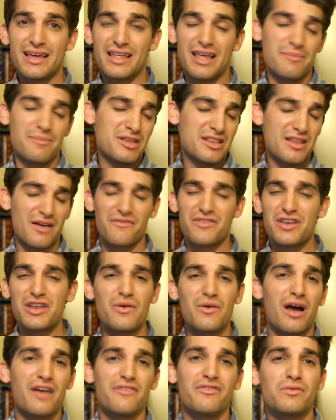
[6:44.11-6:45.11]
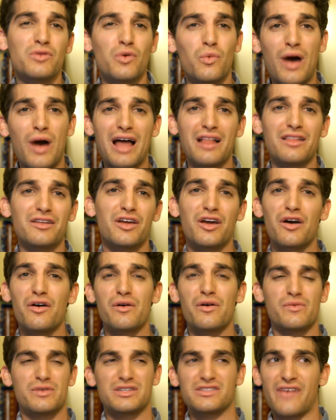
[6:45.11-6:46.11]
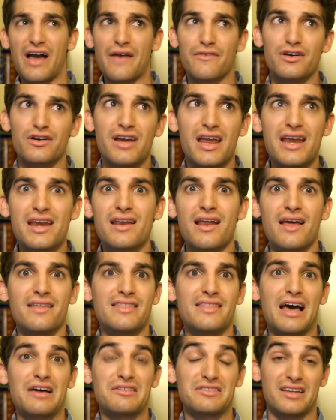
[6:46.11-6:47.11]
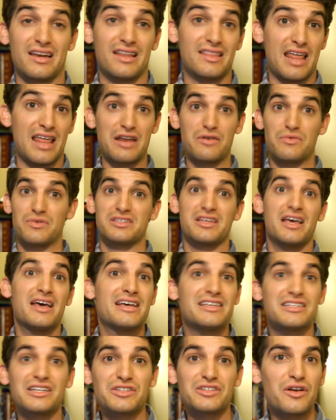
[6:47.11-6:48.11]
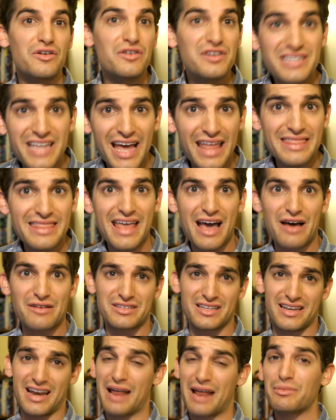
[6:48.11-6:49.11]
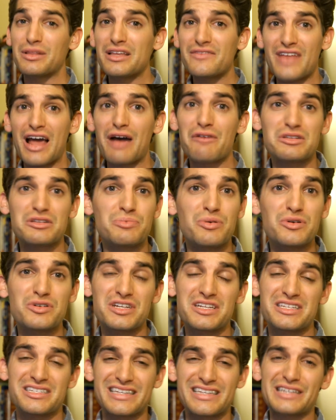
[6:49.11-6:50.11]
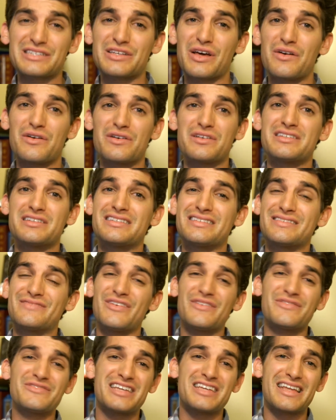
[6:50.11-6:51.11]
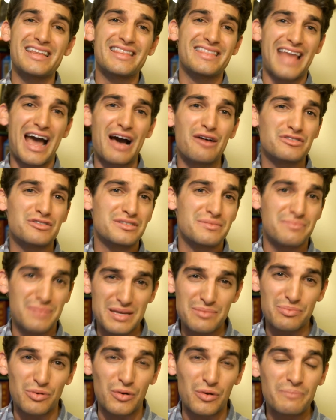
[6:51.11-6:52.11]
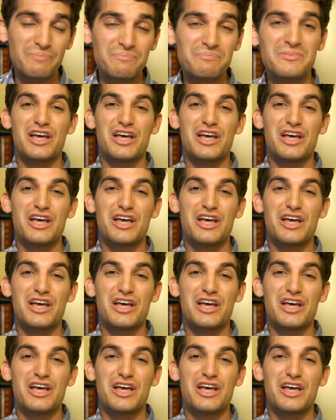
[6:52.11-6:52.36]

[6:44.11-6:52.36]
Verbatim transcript: I mean, a video I filmed a while ago, it was 589,000, and then it was 610,000, and I believe now it's pushing 615,000 people.